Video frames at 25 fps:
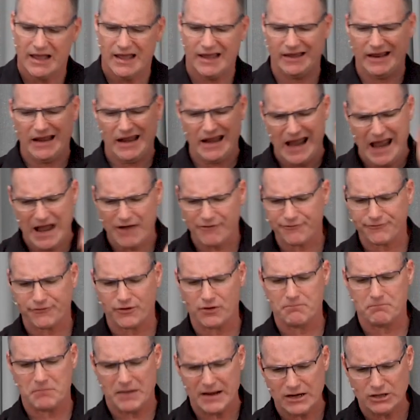and
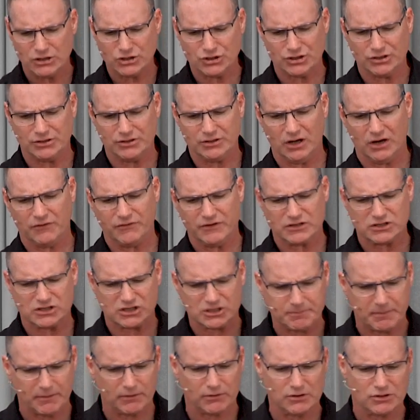affirmation of its
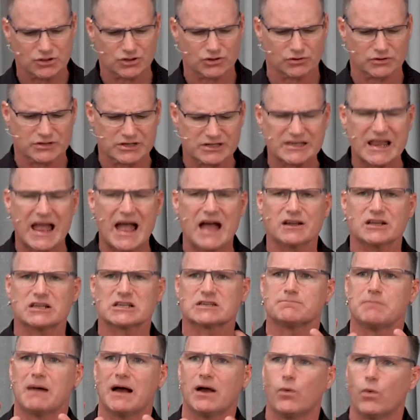spiritual status
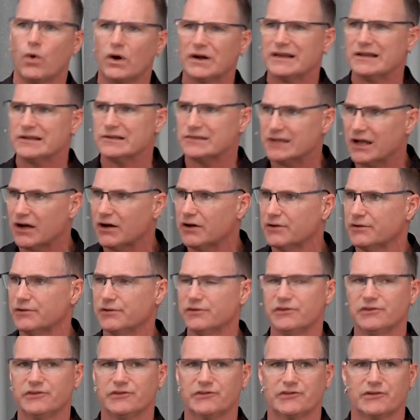by what it
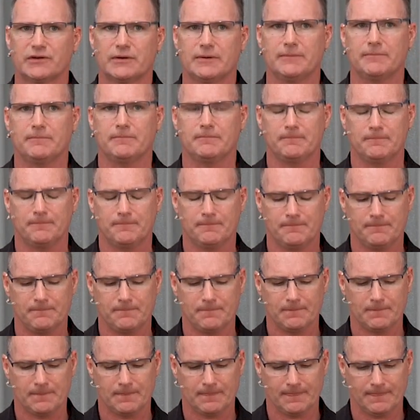does
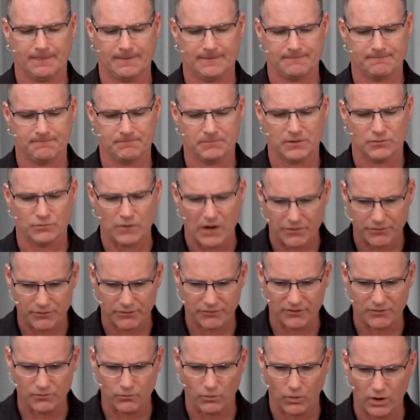rather
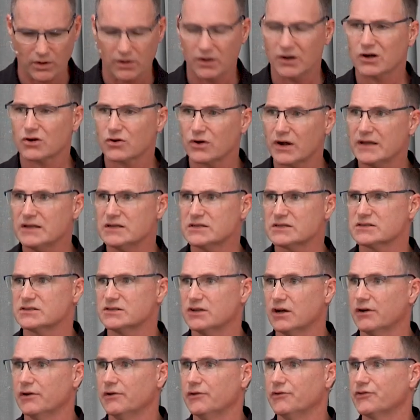than what Christ
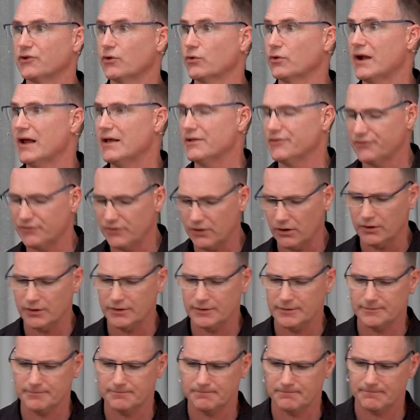does or has
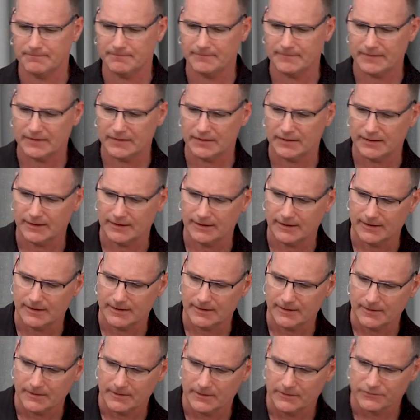done.
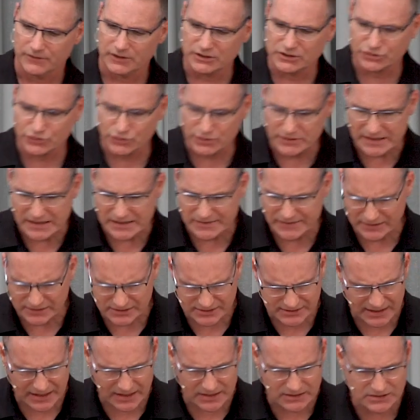The tree that
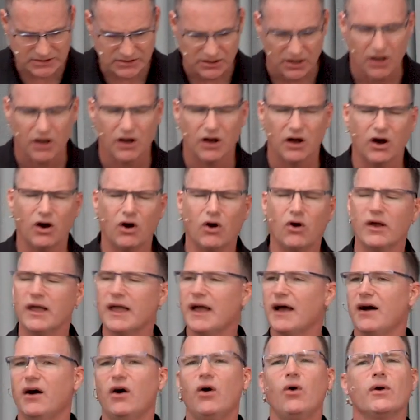says, oh,
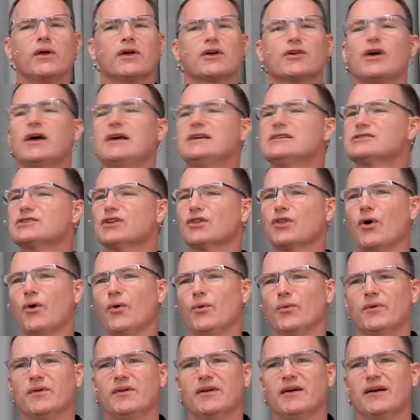yeah, oh, Christ alone.